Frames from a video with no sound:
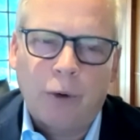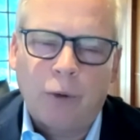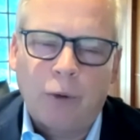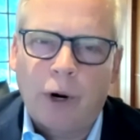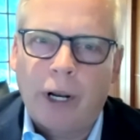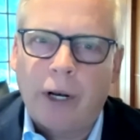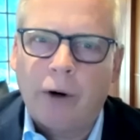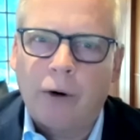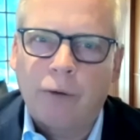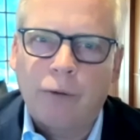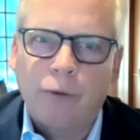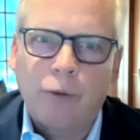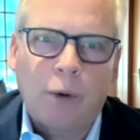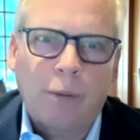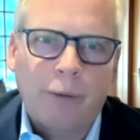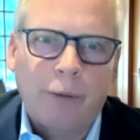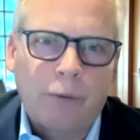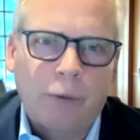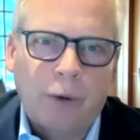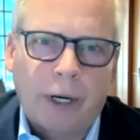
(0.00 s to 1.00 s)
greater
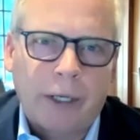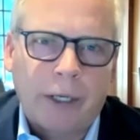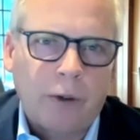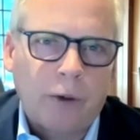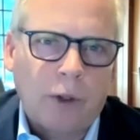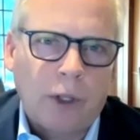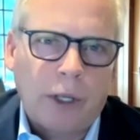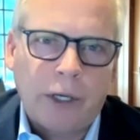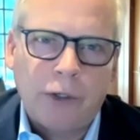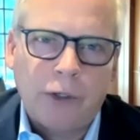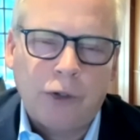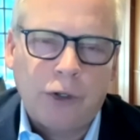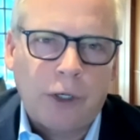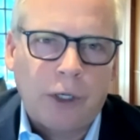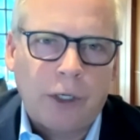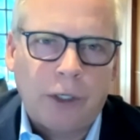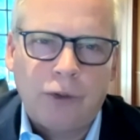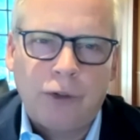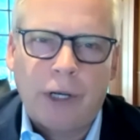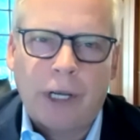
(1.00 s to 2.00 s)
form of
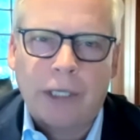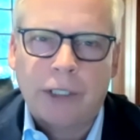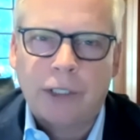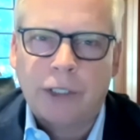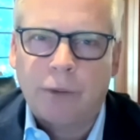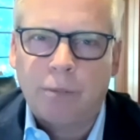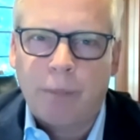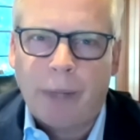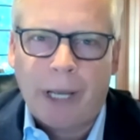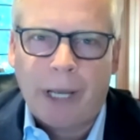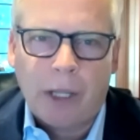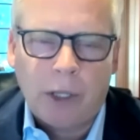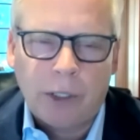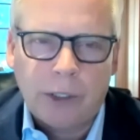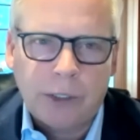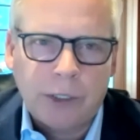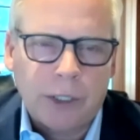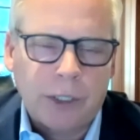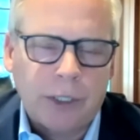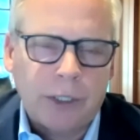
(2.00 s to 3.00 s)
regulation, checks and
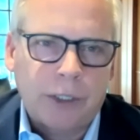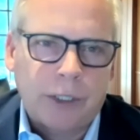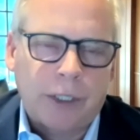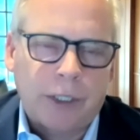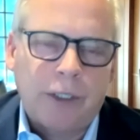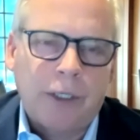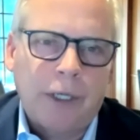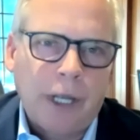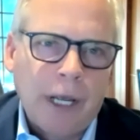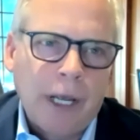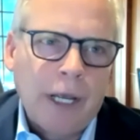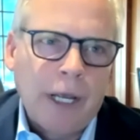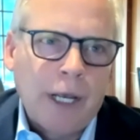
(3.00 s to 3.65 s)
balances, and